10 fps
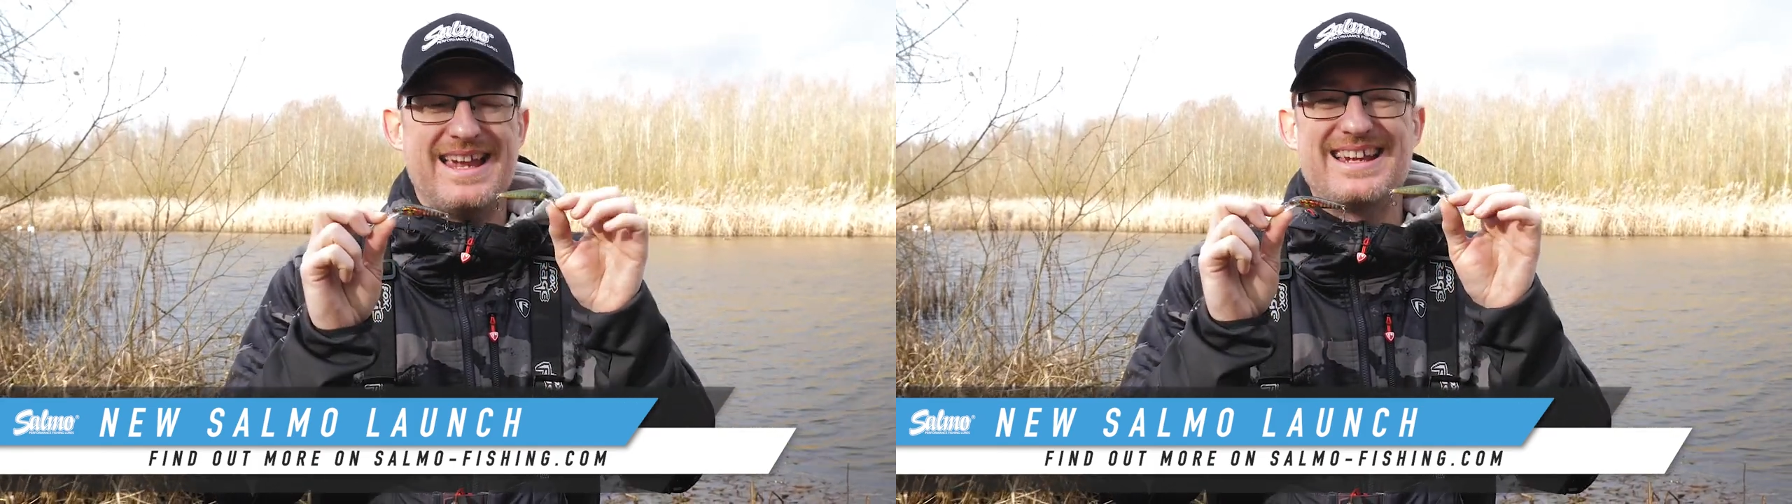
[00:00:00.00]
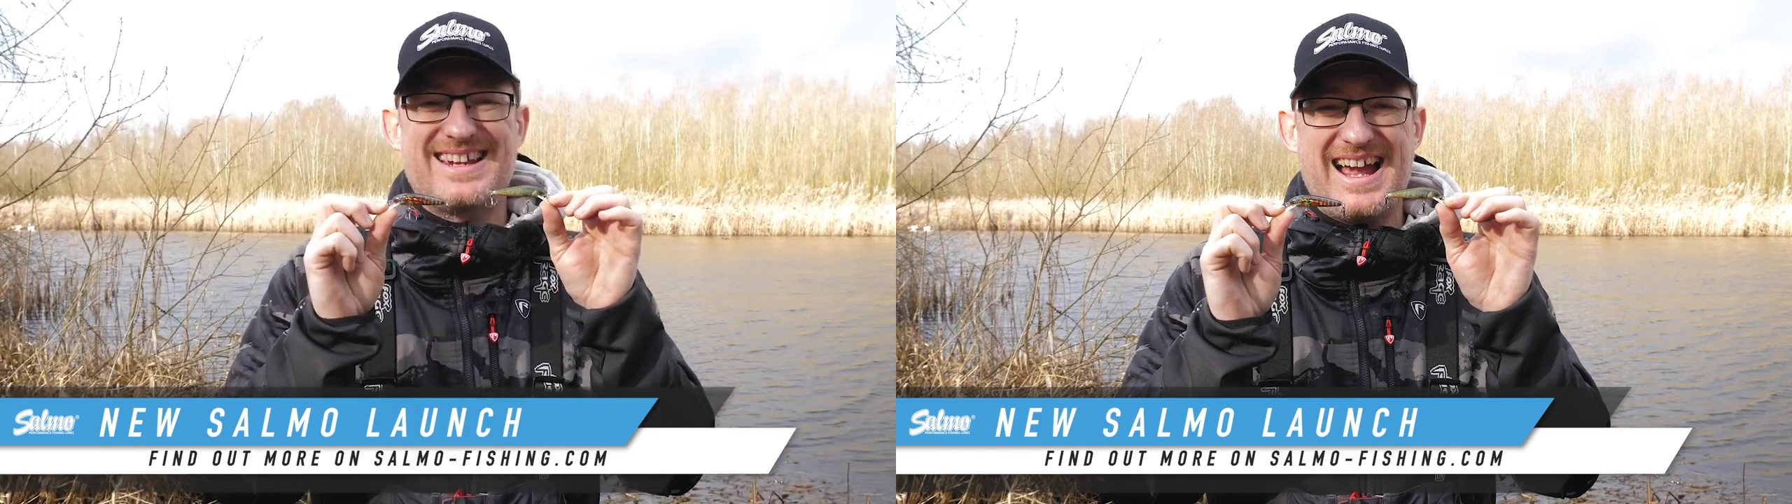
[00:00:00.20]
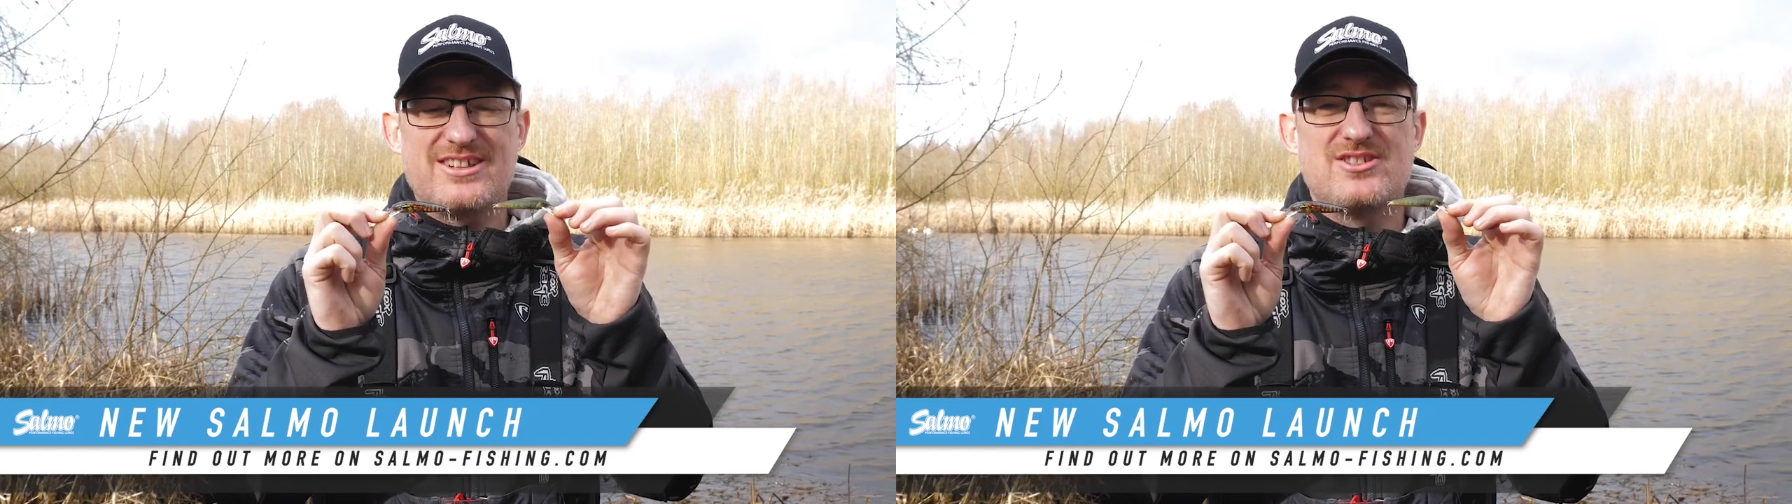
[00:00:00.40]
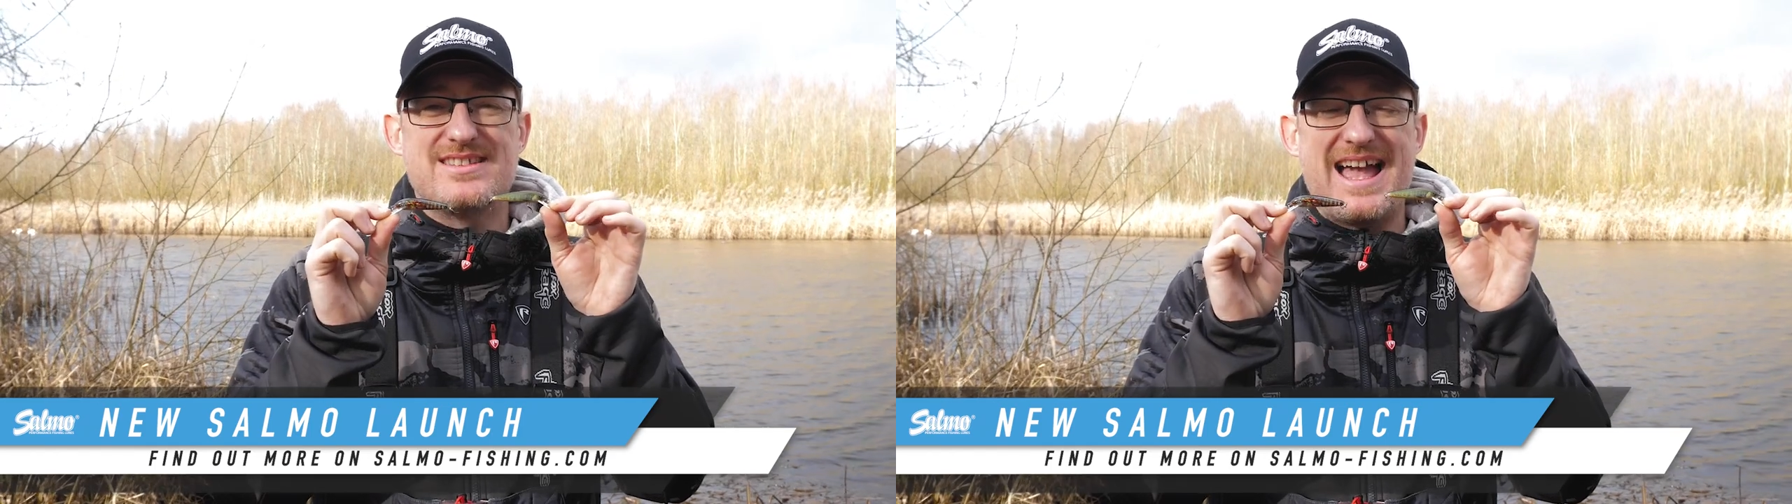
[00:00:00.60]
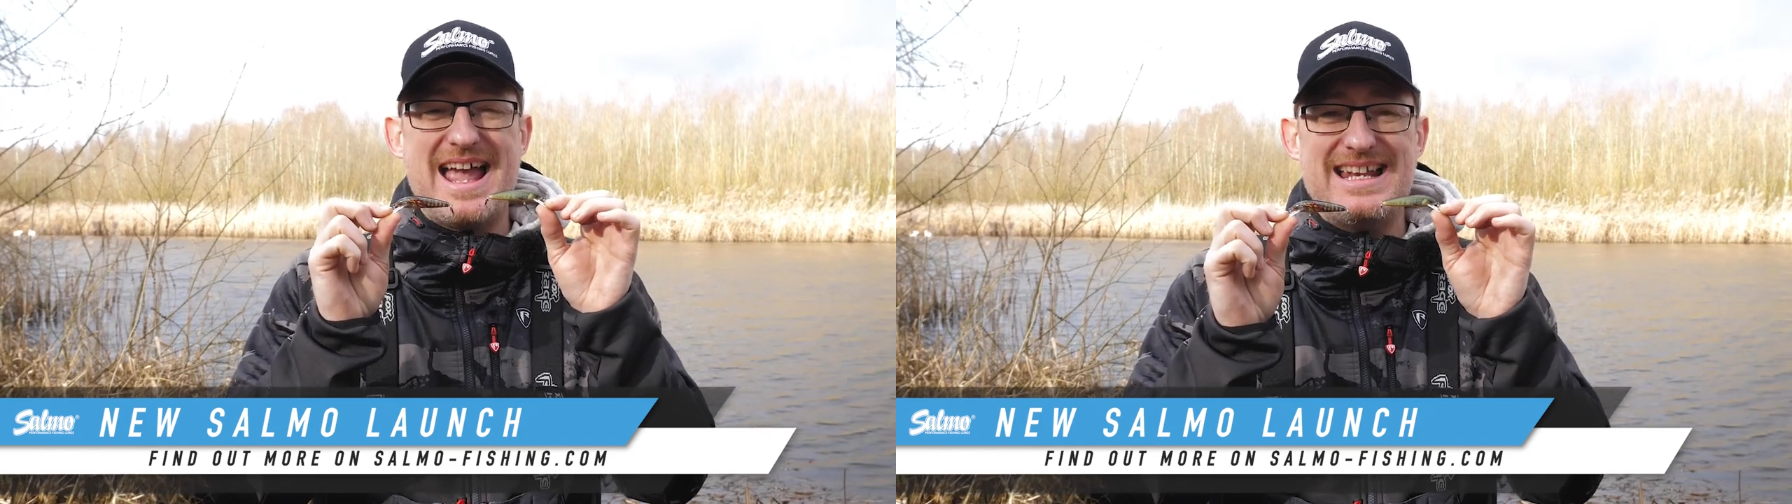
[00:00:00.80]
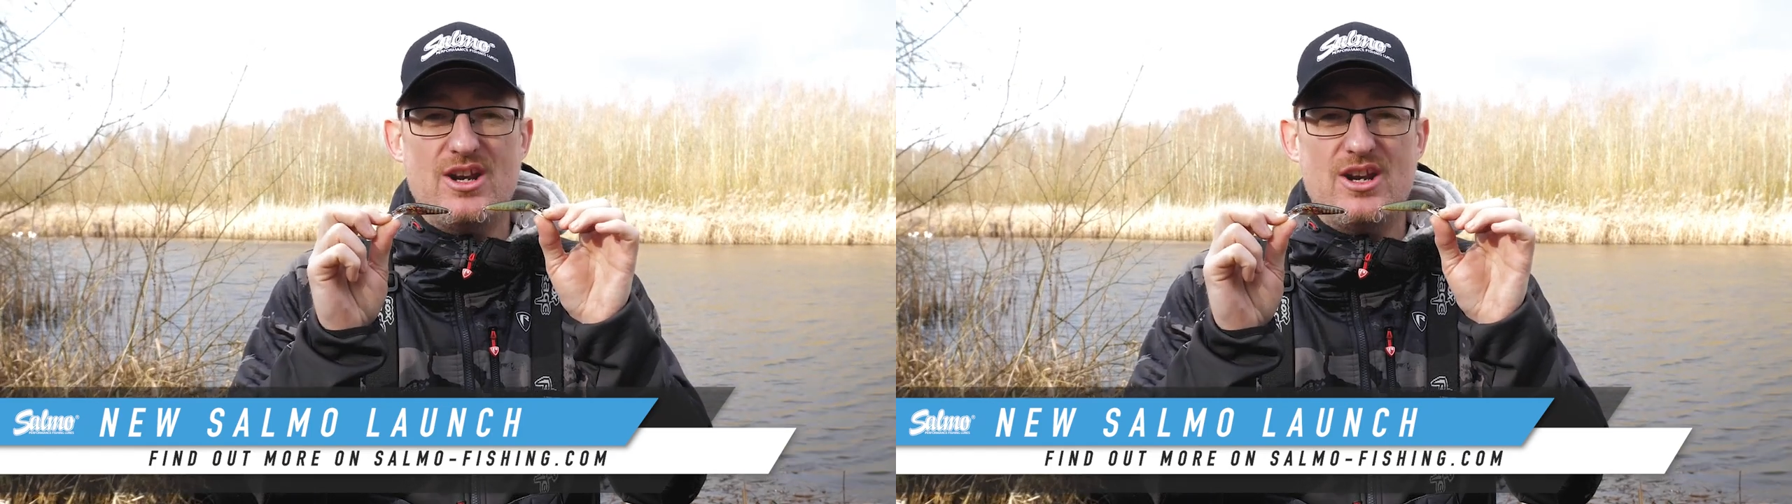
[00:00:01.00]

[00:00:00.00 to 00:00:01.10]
It catches a